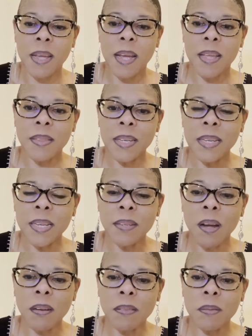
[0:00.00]
And then he
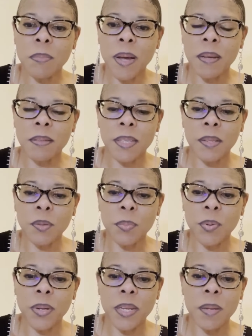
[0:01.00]
talks about the other
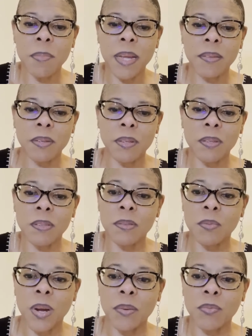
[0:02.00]
point he makes here is
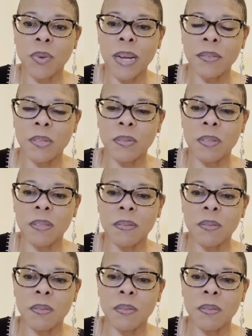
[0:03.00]
around righteousness.